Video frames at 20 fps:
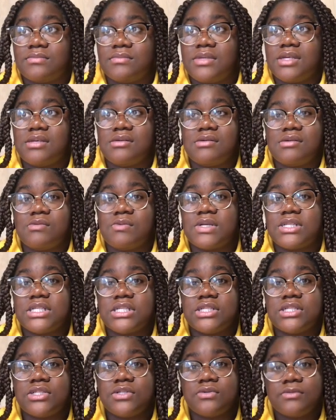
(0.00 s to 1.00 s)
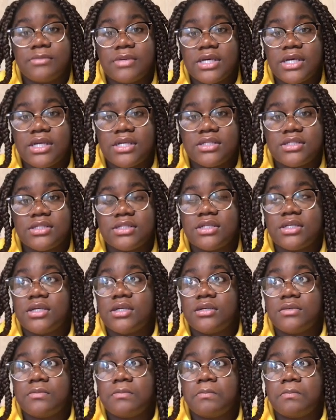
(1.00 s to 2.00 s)
It wasn't too much,
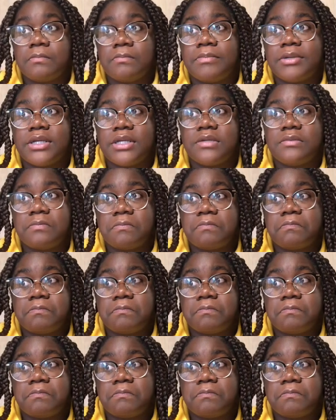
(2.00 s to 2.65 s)
but